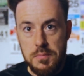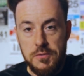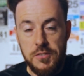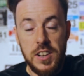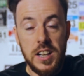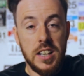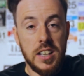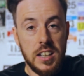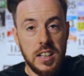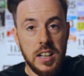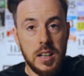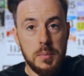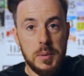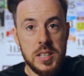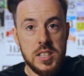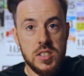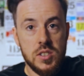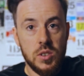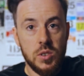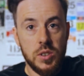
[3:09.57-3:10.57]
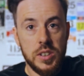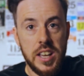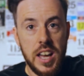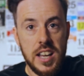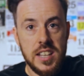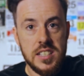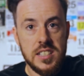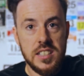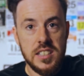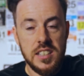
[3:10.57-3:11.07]
feeling a little bit sore
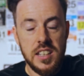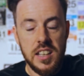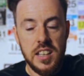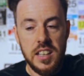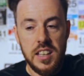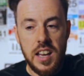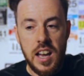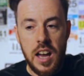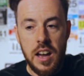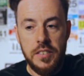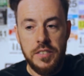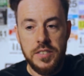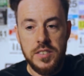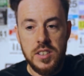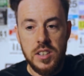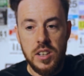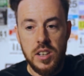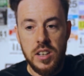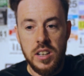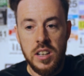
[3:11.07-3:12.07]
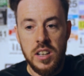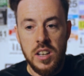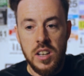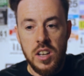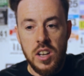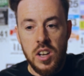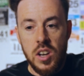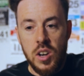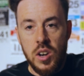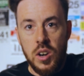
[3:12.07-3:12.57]
yesterday after
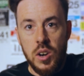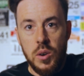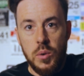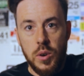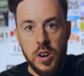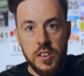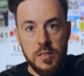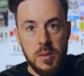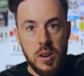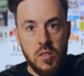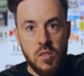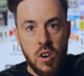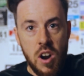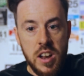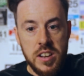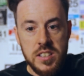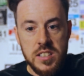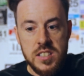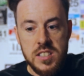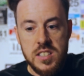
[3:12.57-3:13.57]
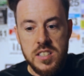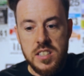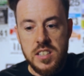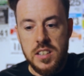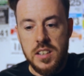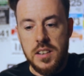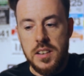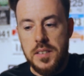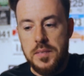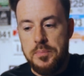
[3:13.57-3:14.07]
one of my
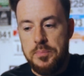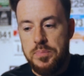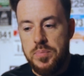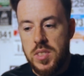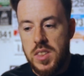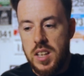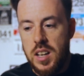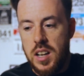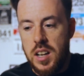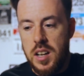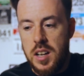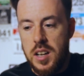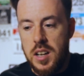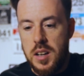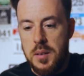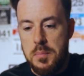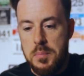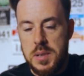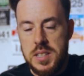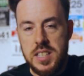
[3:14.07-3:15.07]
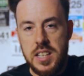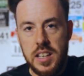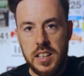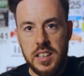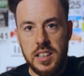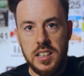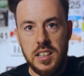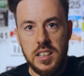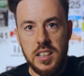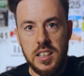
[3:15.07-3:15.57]
runs.
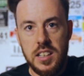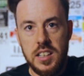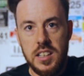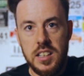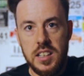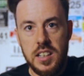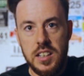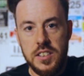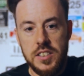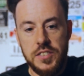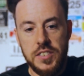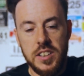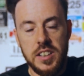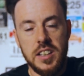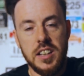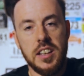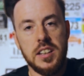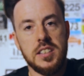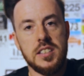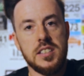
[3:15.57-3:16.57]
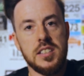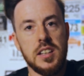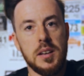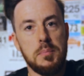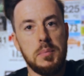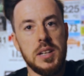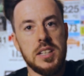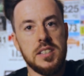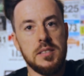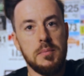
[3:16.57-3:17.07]
Particularly I was feeling it a
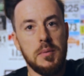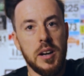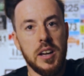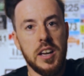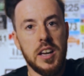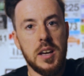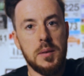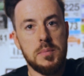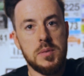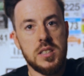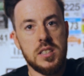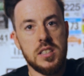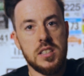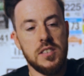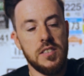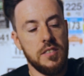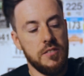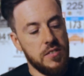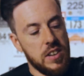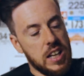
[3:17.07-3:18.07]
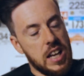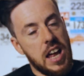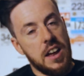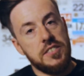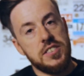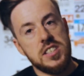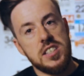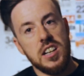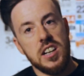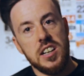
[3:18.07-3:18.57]
bit in my hips on the
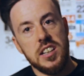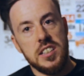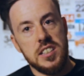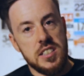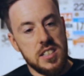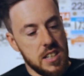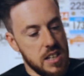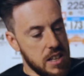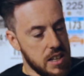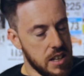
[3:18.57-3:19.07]
left side,